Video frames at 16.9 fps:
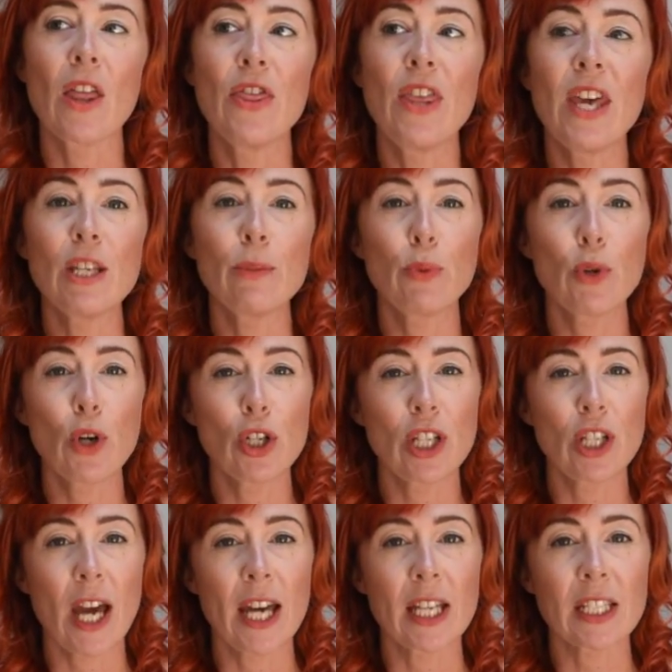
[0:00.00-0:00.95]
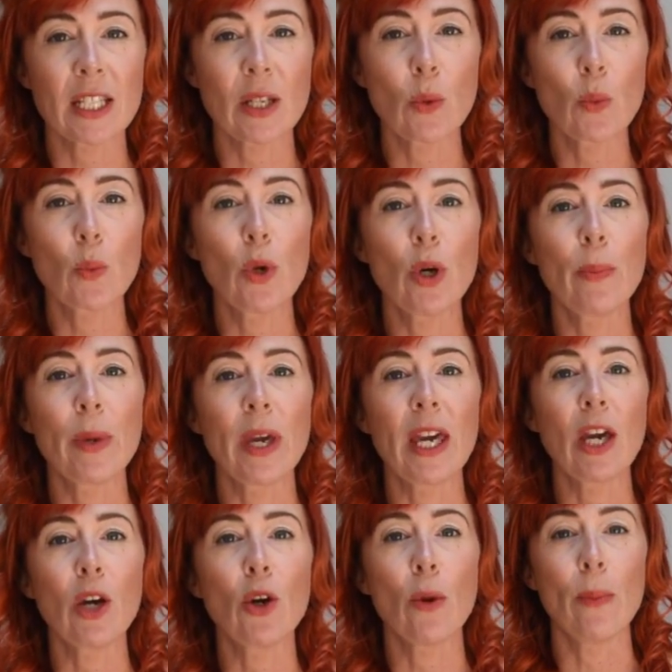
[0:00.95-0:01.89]
this project will
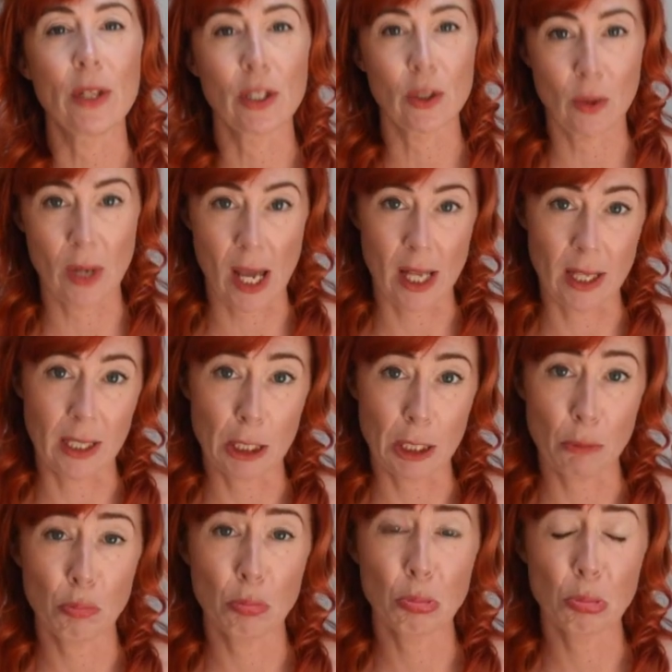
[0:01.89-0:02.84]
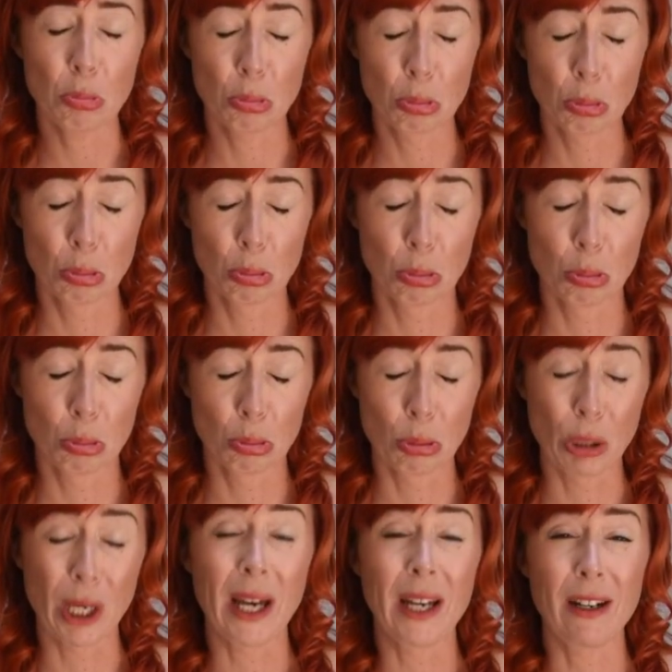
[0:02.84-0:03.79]
be coming to an end.
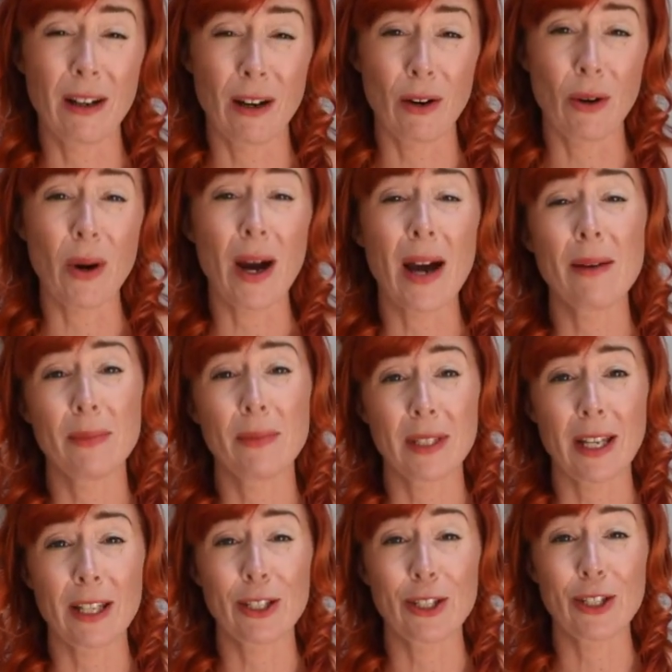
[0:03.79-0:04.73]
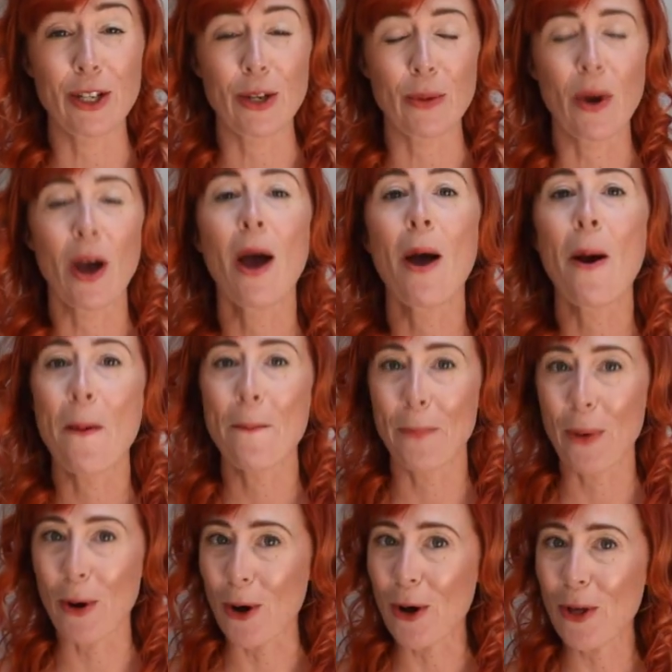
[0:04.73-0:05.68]
I know, I'm sad too.
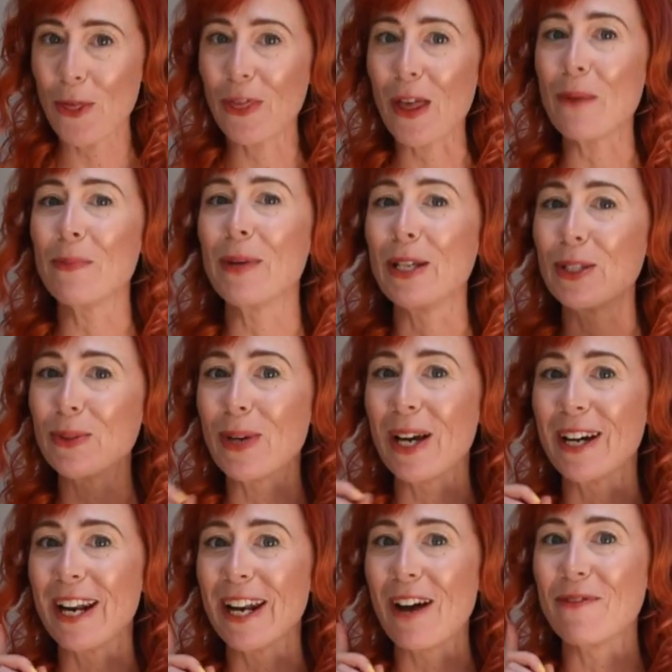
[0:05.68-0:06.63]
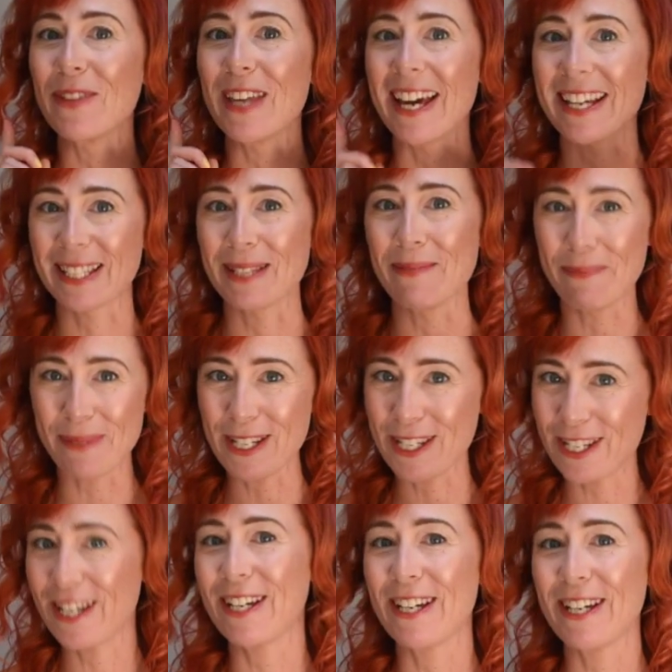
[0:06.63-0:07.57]
But that means we are going to have the
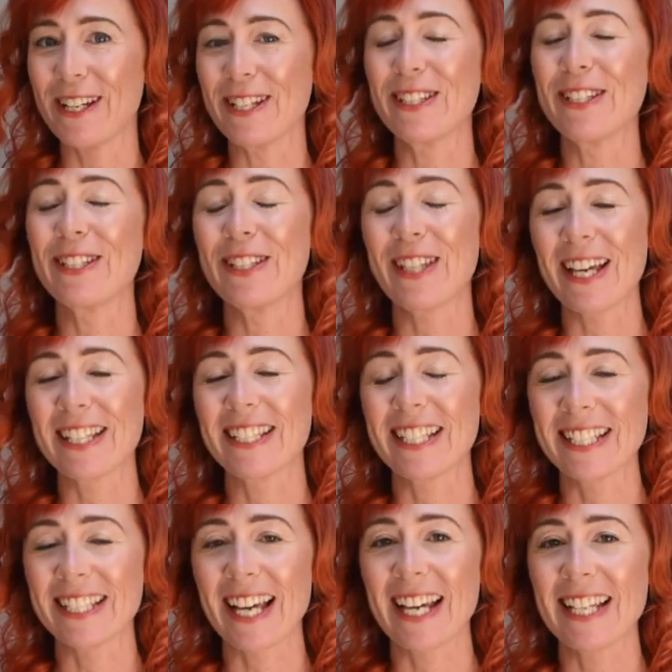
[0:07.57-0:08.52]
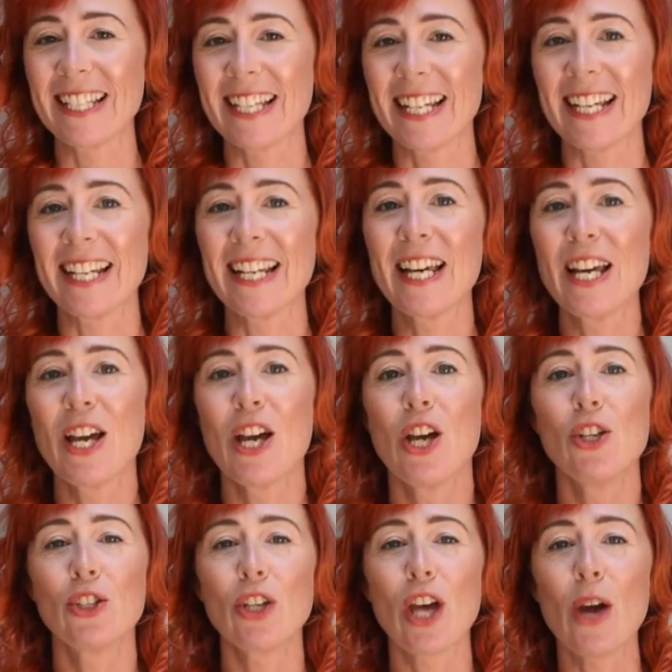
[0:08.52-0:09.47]
exhibition, so that's exciting.
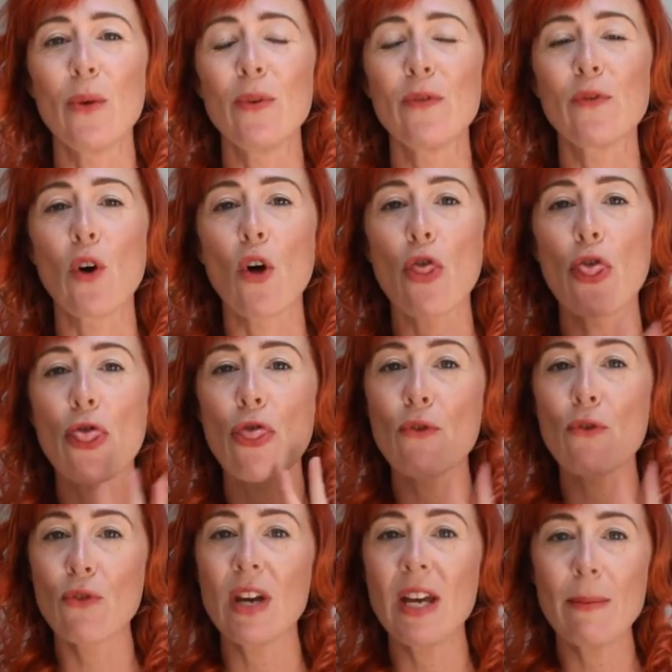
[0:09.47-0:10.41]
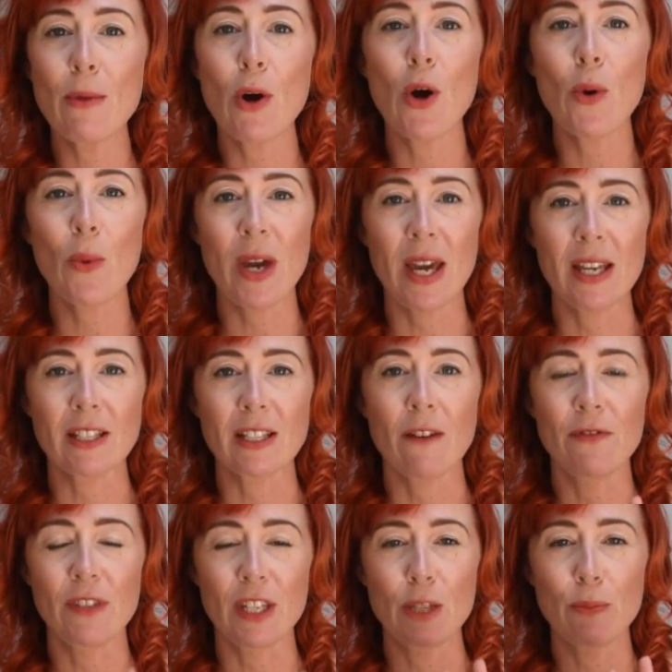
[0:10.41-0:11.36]
So we've got 3 more weeks
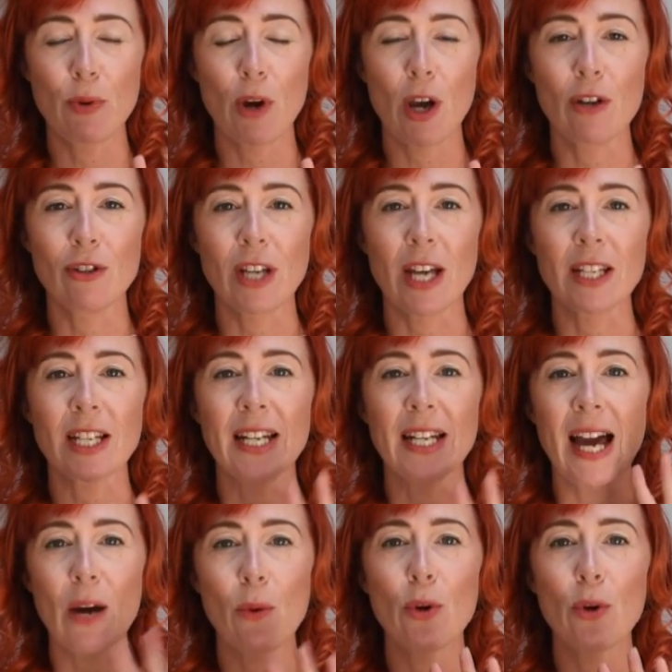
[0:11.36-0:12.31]
of this project, and I